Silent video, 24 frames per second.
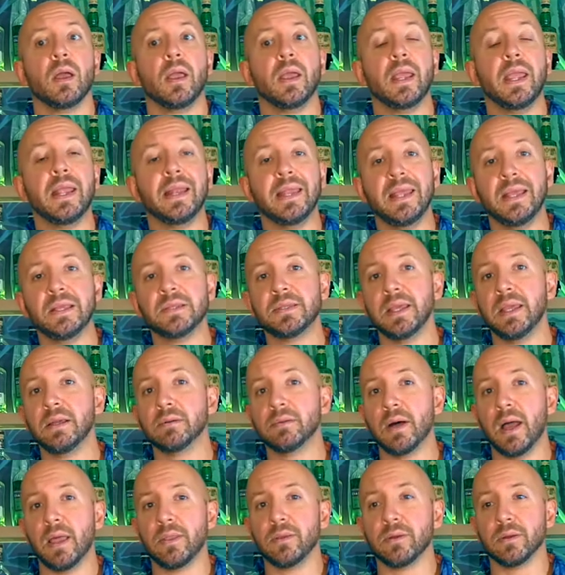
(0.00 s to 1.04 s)
It is a
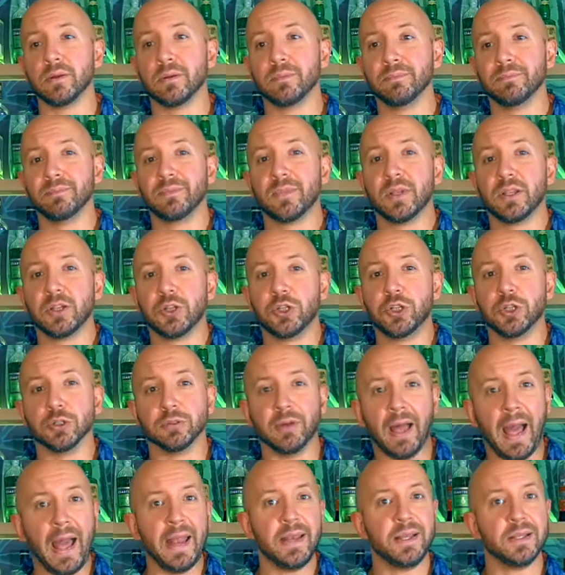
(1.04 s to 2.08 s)
rather
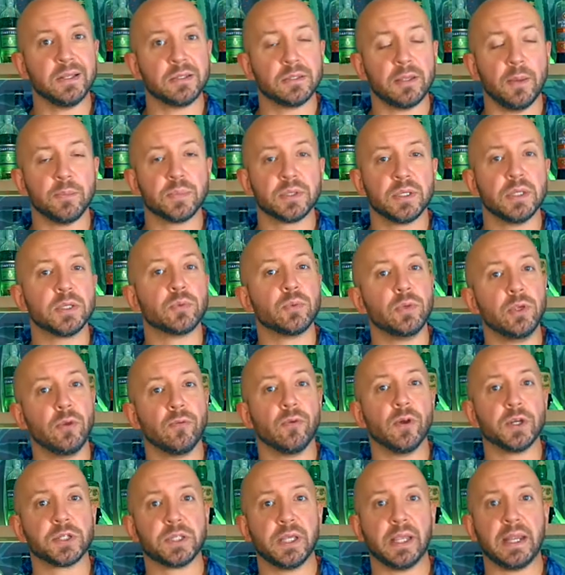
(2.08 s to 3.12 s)
gelatinous substance when you
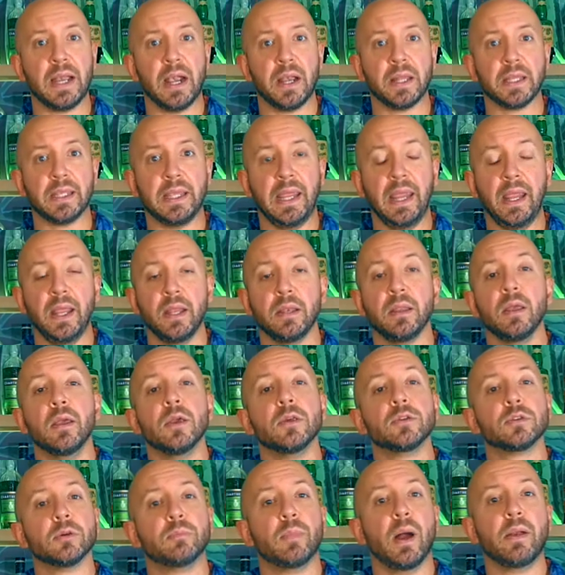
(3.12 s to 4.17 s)
first take it out of the can.
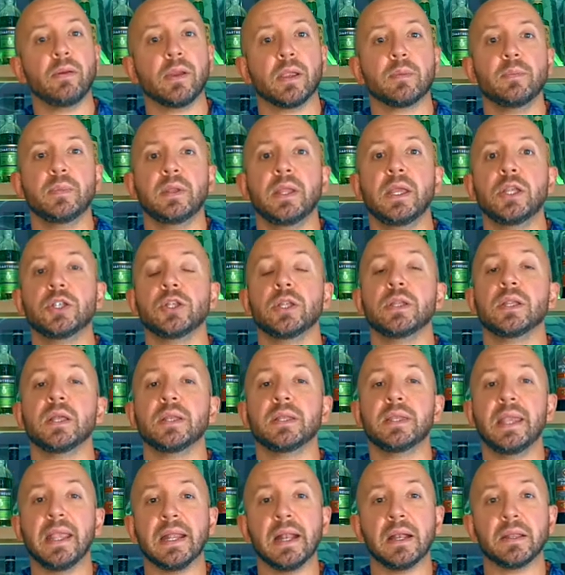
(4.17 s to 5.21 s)
So my recommendation,
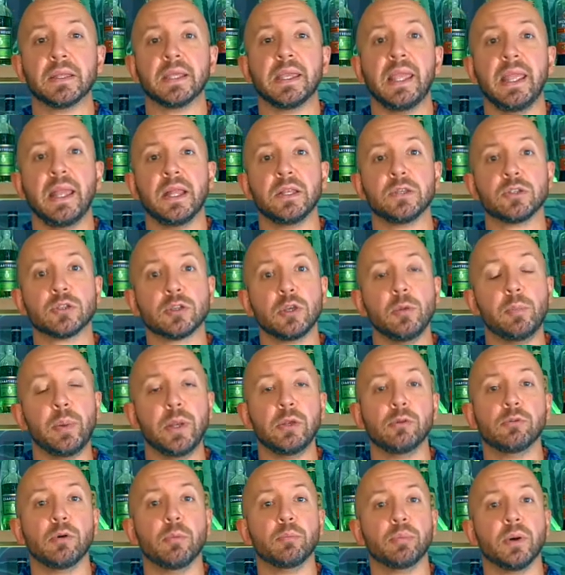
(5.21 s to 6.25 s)
take it out of the can, scoop it
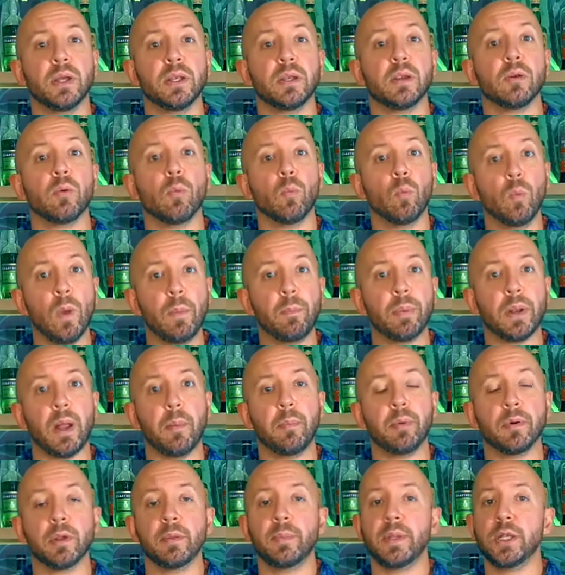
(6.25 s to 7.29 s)
into a blender, whip it
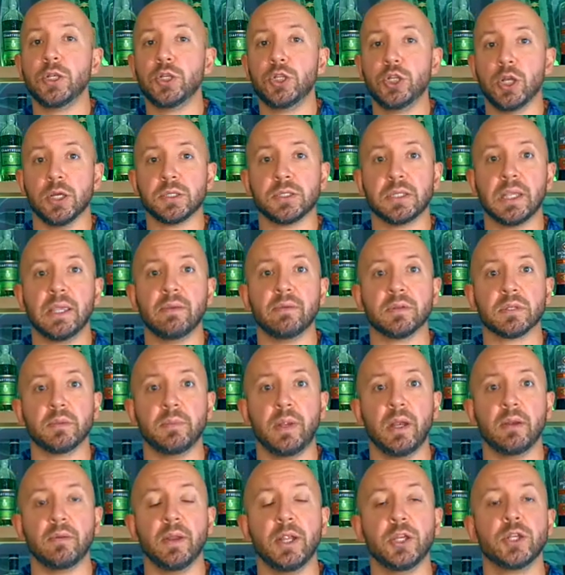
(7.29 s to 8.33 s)
up a little bit just to give it some
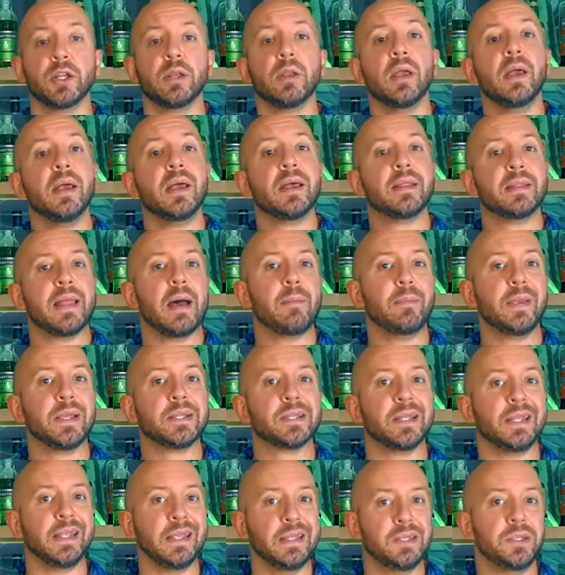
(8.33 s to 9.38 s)
aeration. That makes
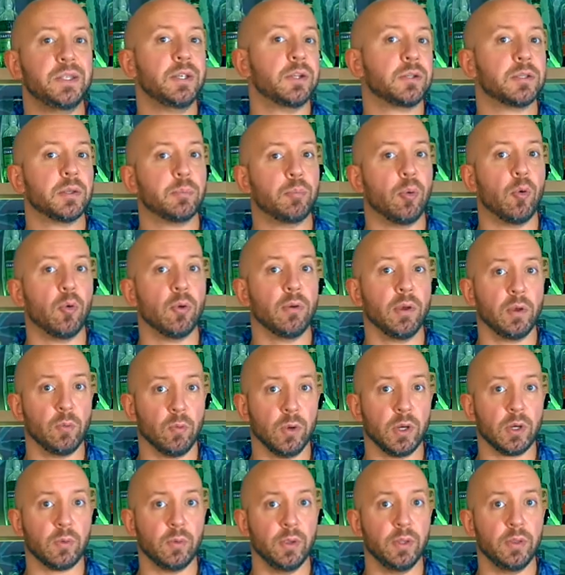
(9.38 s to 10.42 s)
it easier to pour and
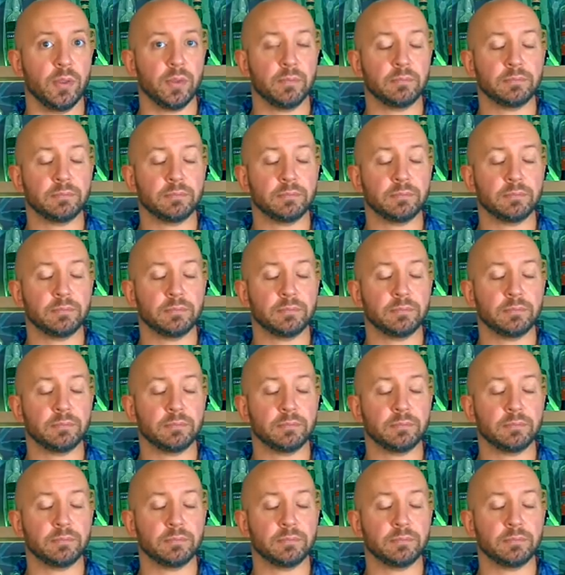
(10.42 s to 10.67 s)
work with.